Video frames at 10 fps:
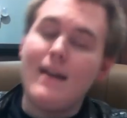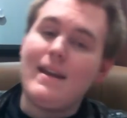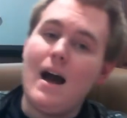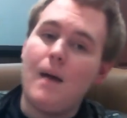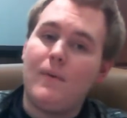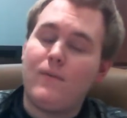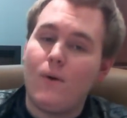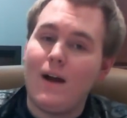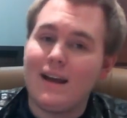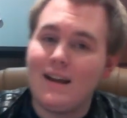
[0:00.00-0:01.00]
Now,
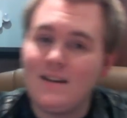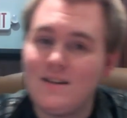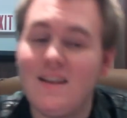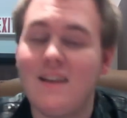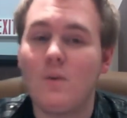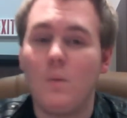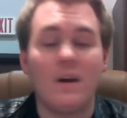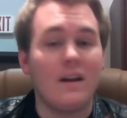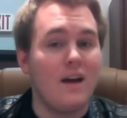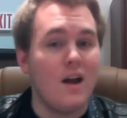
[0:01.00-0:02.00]
before I get into this, we're
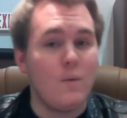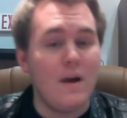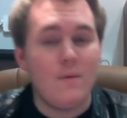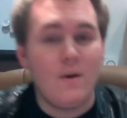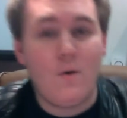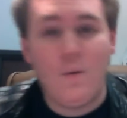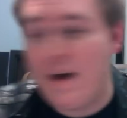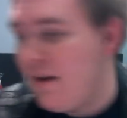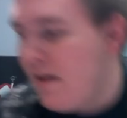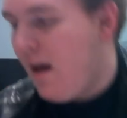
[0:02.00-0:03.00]
going to cut away real
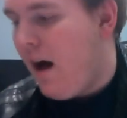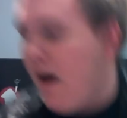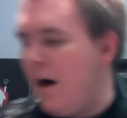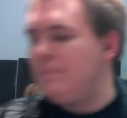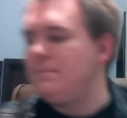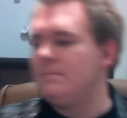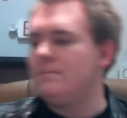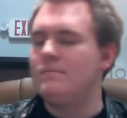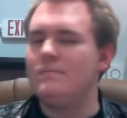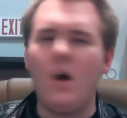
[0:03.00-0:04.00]
quick.
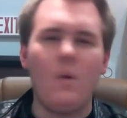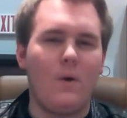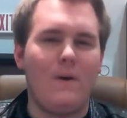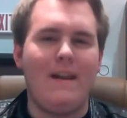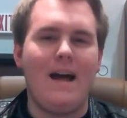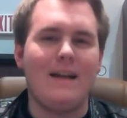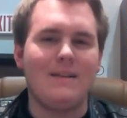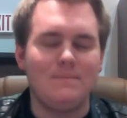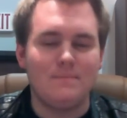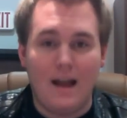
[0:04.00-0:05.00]
No, we're
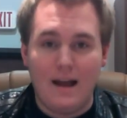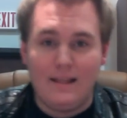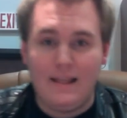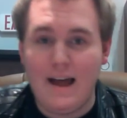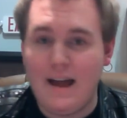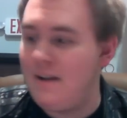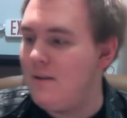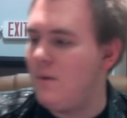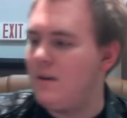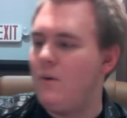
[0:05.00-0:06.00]
not. I lied.
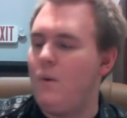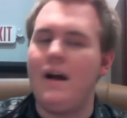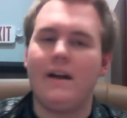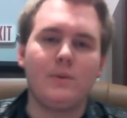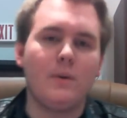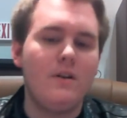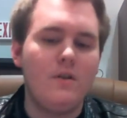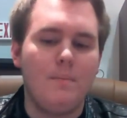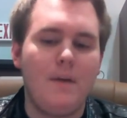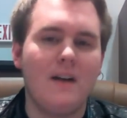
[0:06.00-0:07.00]
Want to know why? Because we're going to
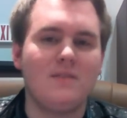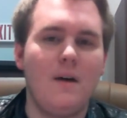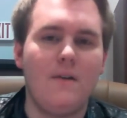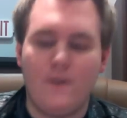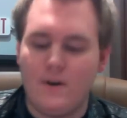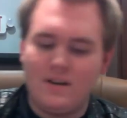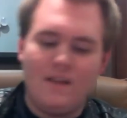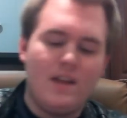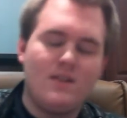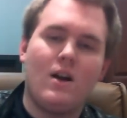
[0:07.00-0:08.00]
do the box mod first
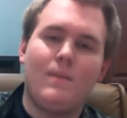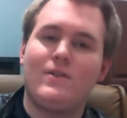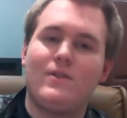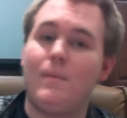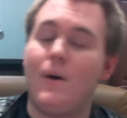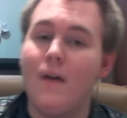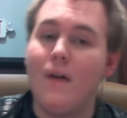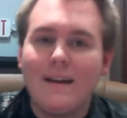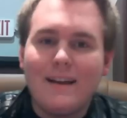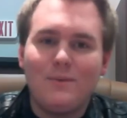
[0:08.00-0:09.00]
and then talk about tugboat.
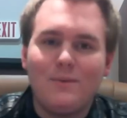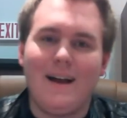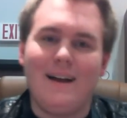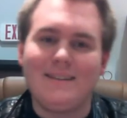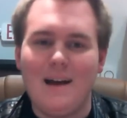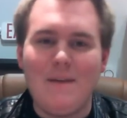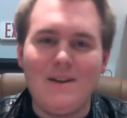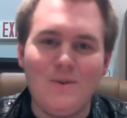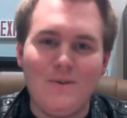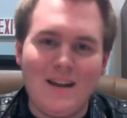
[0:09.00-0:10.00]
Guess what, guys? I
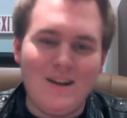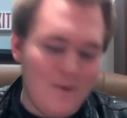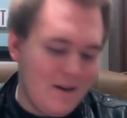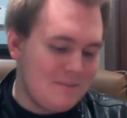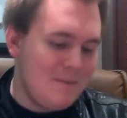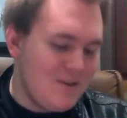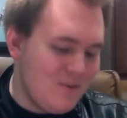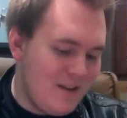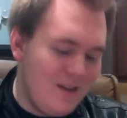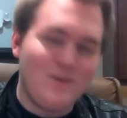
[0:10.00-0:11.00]
made you a video, a
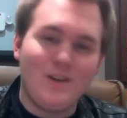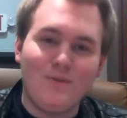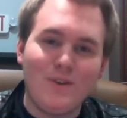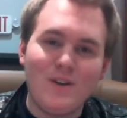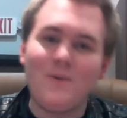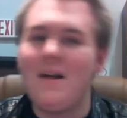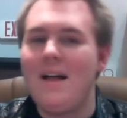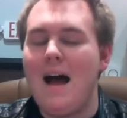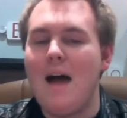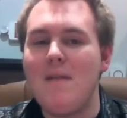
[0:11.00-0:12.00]
special video just for you.
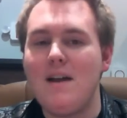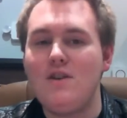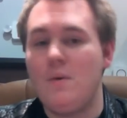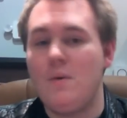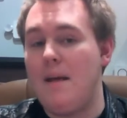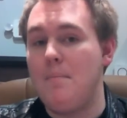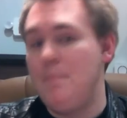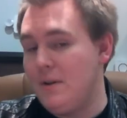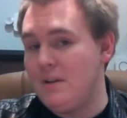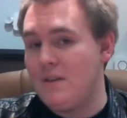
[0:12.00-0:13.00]
I made you a
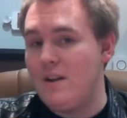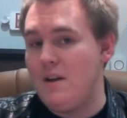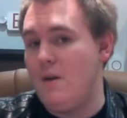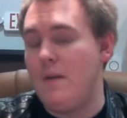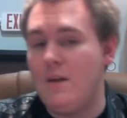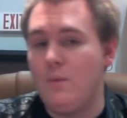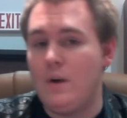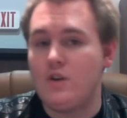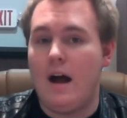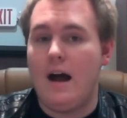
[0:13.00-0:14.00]
building video in
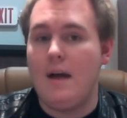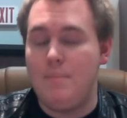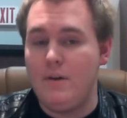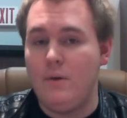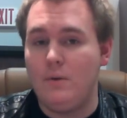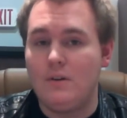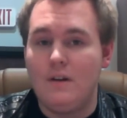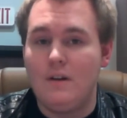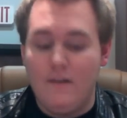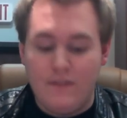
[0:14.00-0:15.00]
which I build
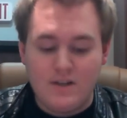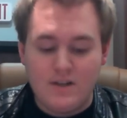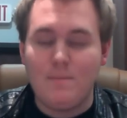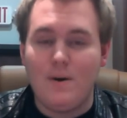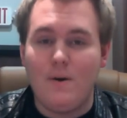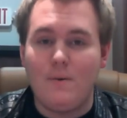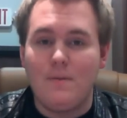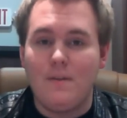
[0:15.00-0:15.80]
the tugboat